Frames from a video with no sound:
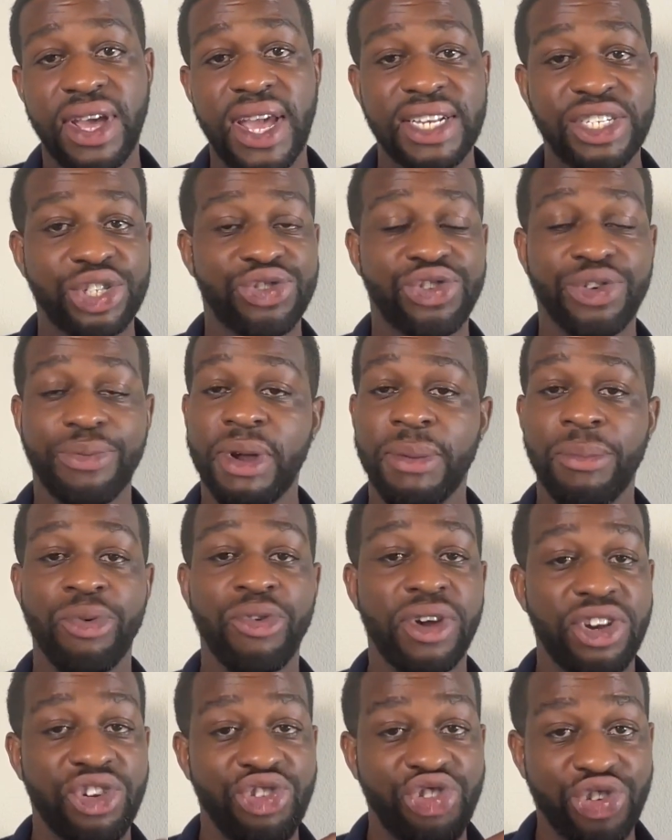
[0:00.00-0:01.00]
And just
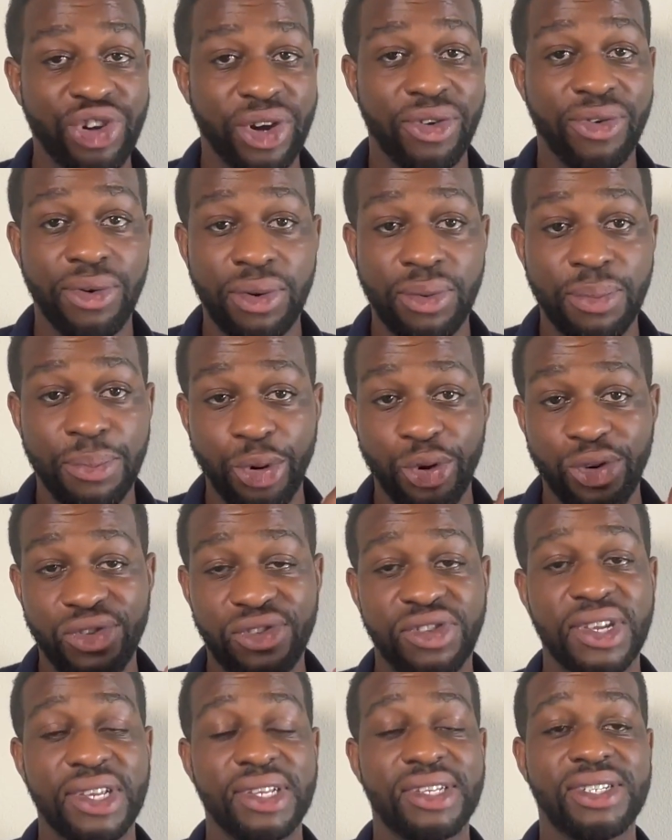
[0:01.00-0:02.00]
remember, in general,
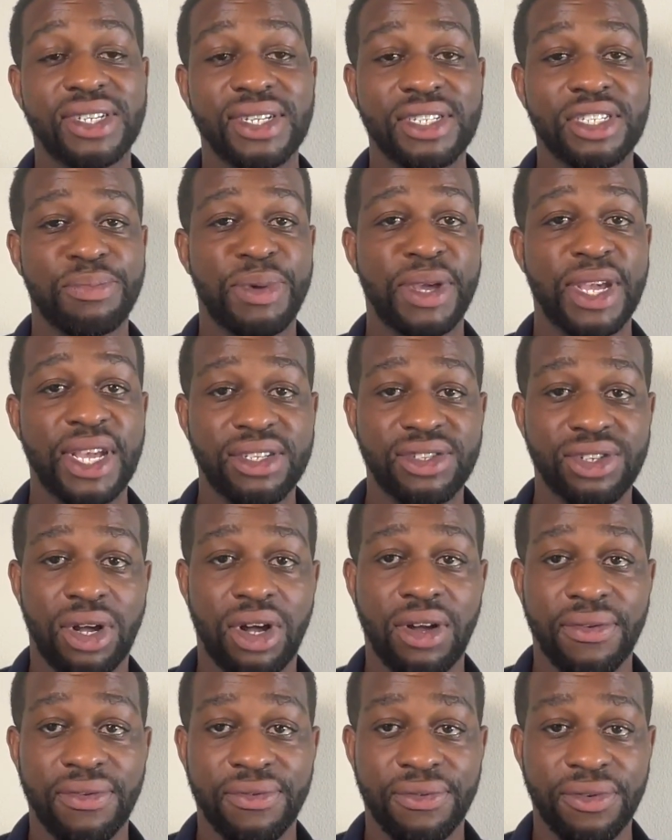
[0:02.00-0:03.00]
persistence pays
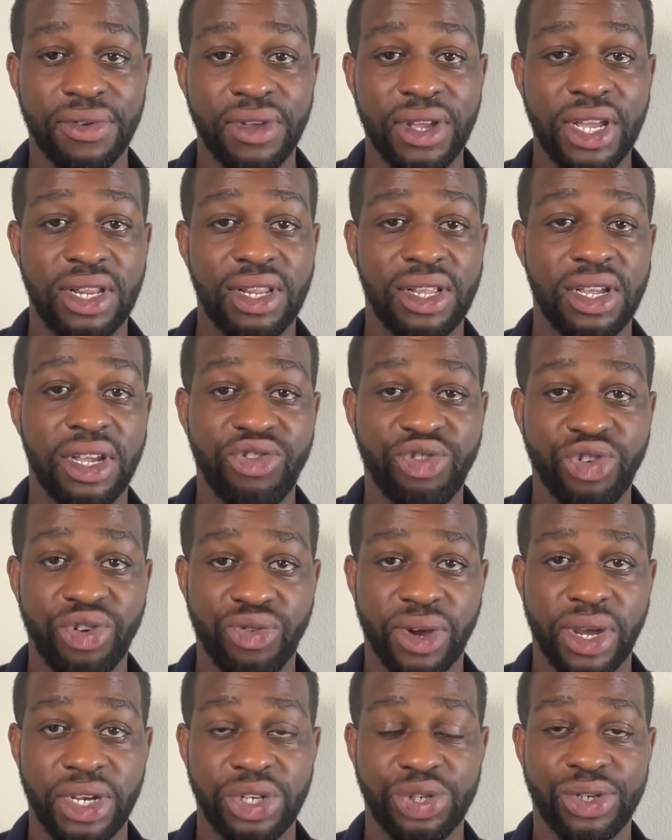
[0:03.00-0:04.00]
off in lead
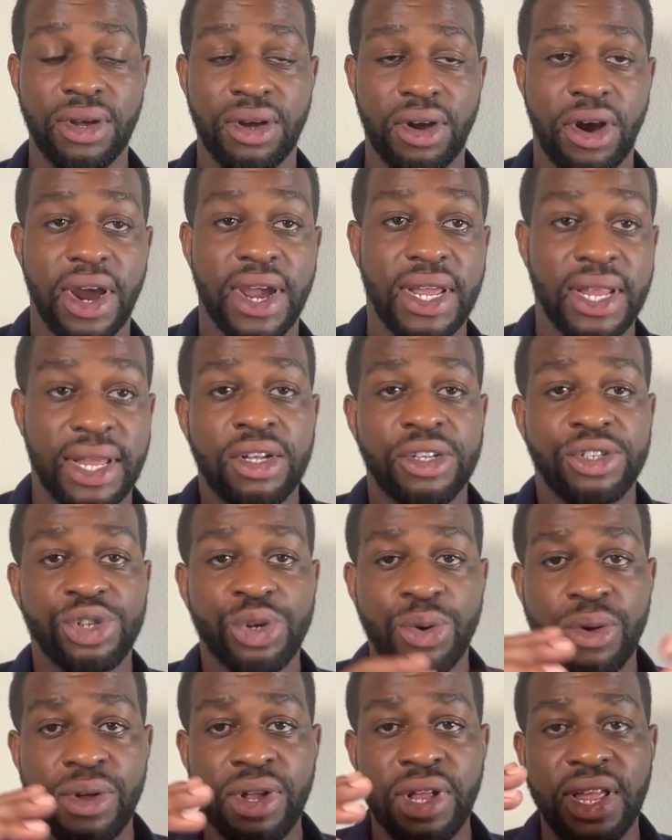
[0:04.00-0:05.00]
generation. All right,
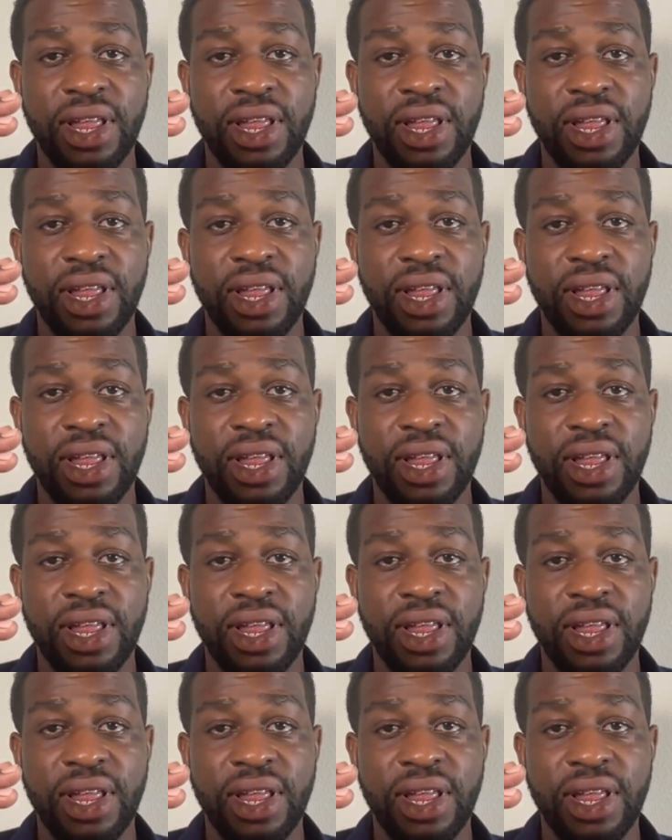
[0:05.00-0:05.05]
so